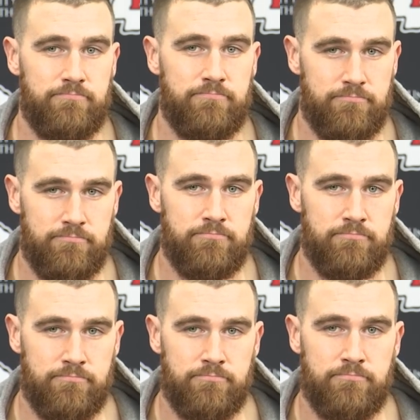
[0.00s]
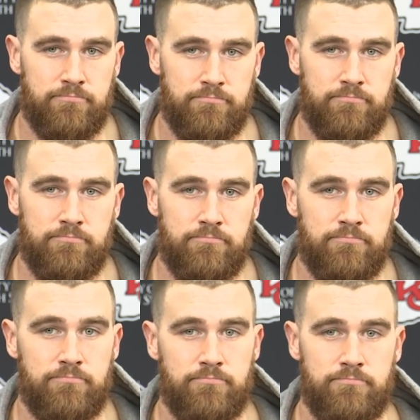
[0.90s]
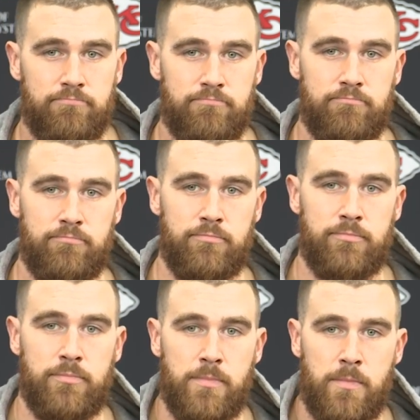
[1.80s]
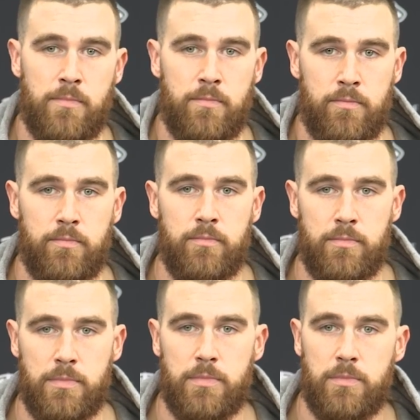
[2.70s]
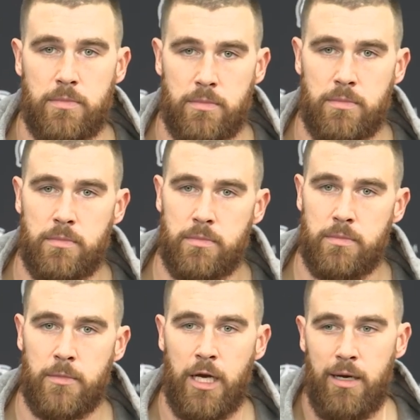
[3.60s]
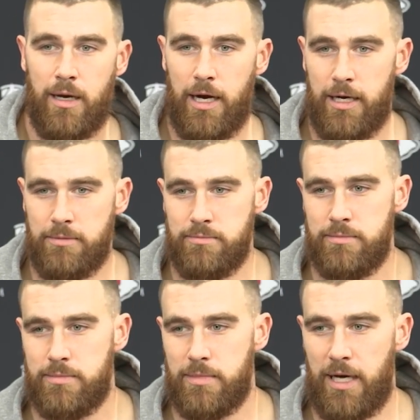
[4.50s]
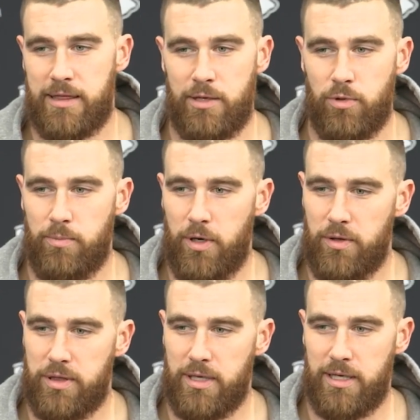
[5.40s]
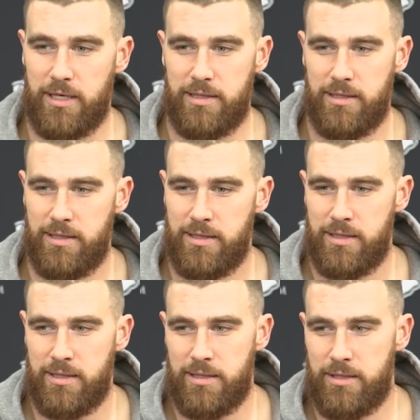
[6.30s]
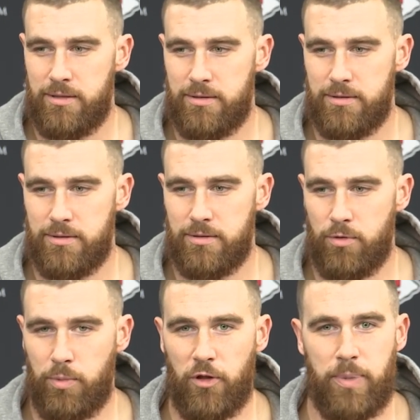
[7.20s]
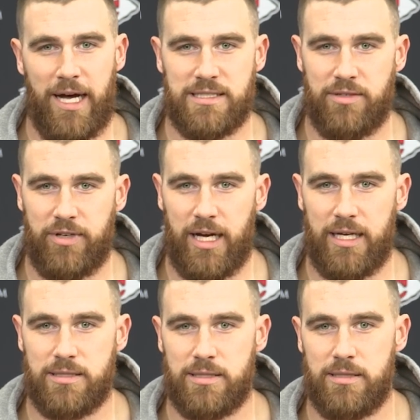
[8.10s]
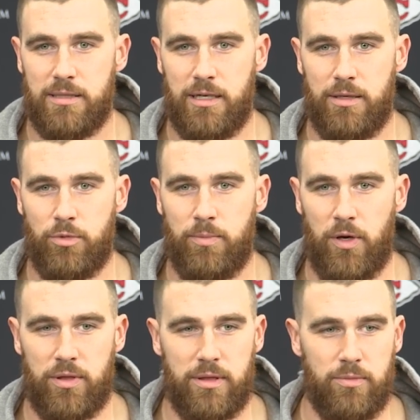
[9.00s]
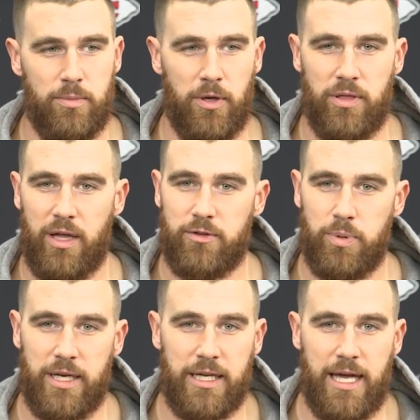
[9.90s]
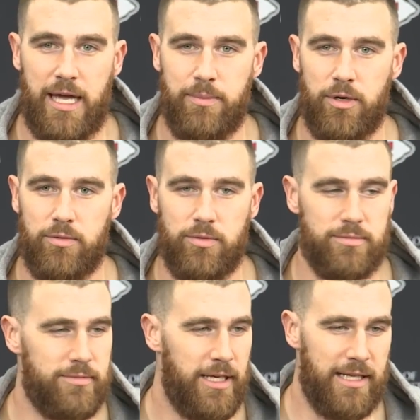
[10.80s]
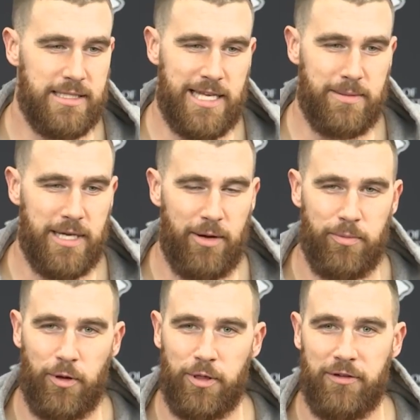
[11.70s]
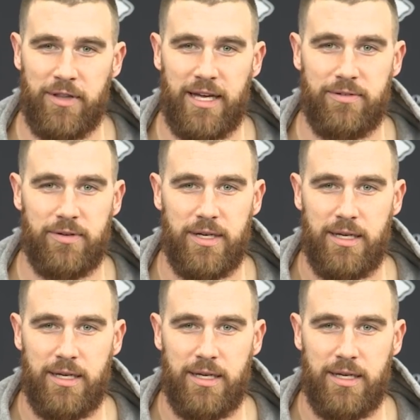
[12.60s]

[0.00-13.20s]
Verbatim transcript: did you see similarities in your game and your personality with his? Um, I think we're both uh, we're both positive guys. Um, we're both we both love to play the game. Uh, at the same time, we both love life,